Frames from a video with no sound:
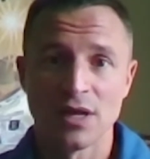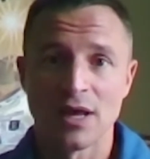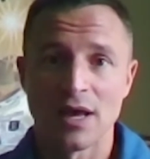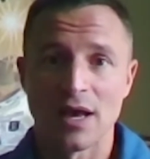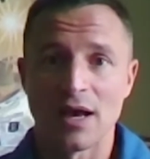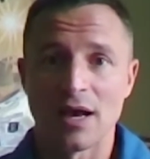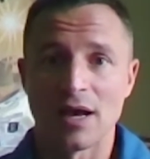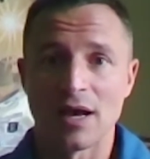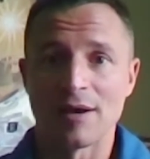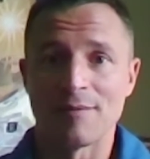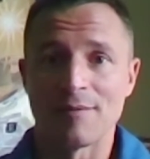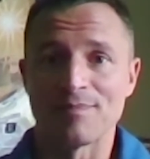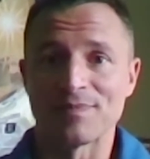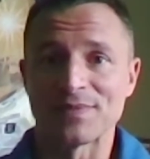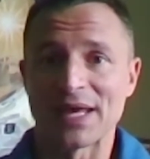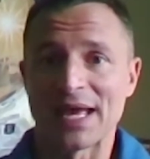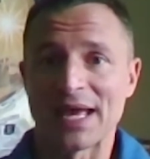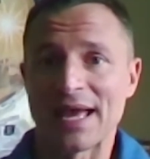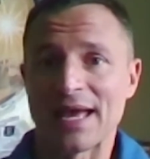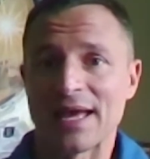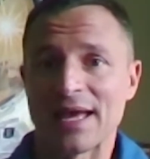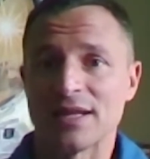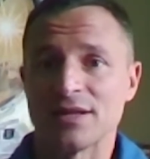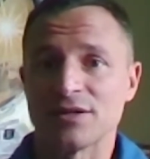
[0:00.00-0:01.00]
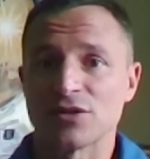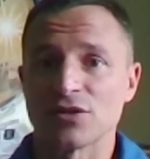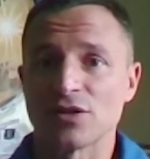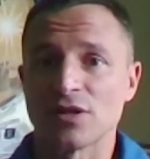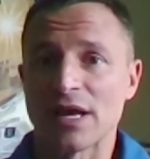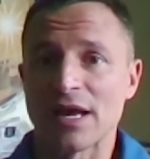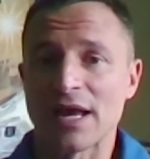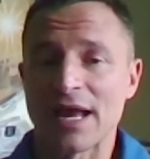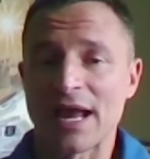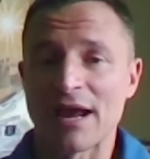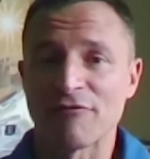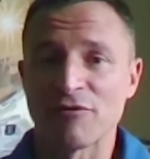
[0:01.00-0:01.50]
and
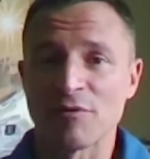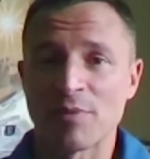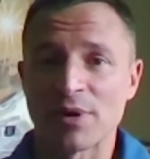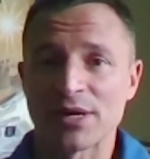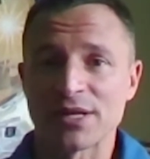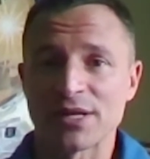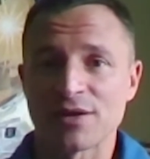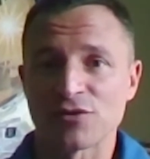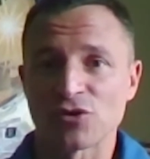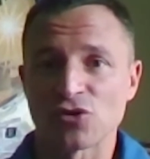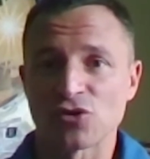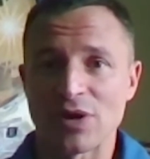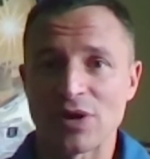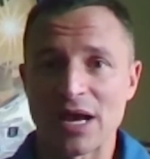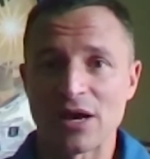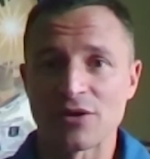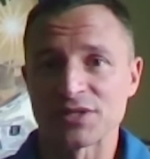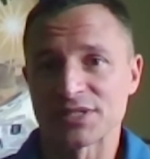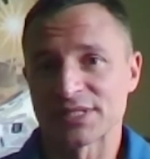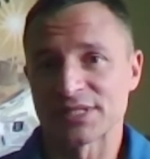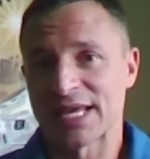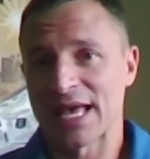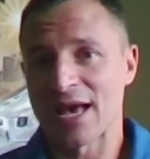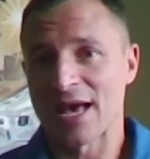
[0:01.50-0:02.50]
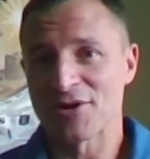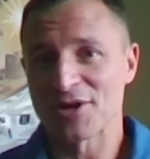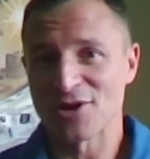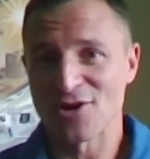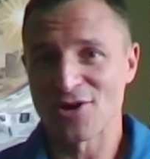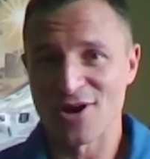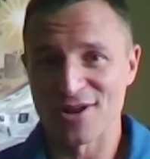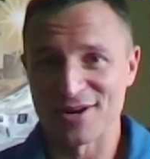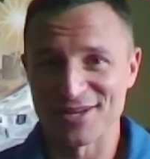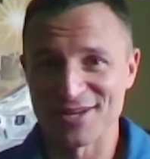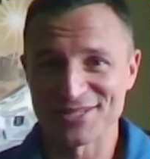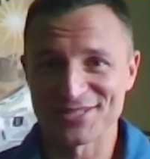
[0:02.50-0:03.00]
everybody on the ground is counting
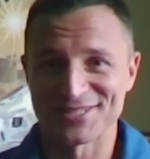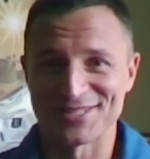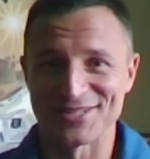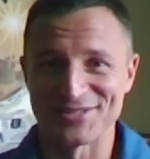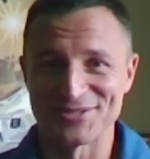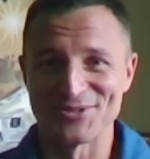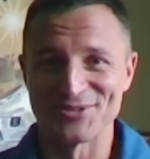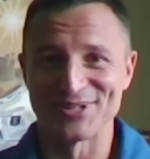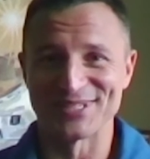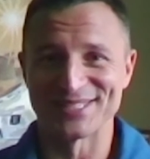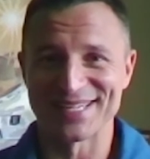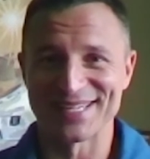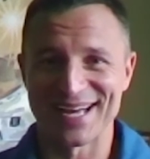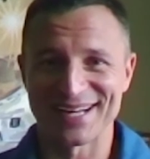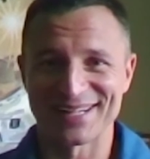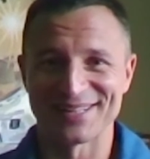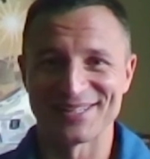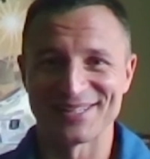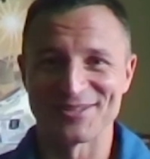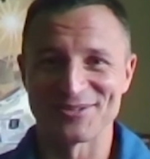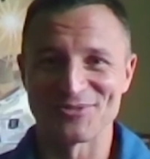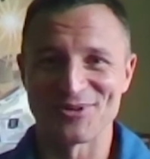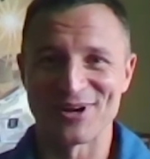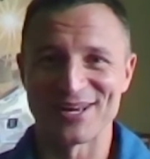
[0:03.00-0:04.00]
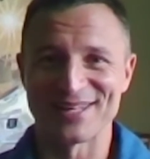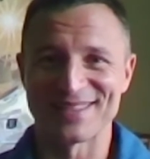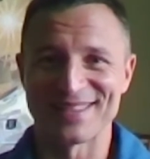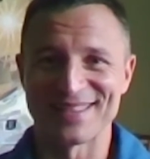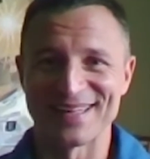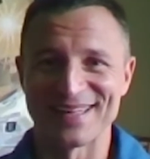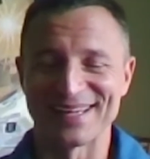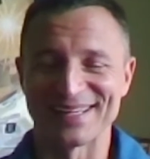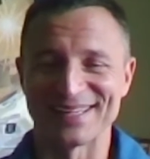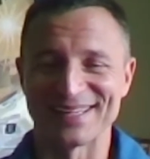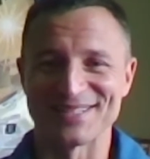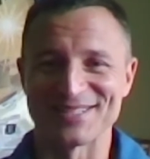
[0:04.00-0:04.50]
on us to do exactly the right thing.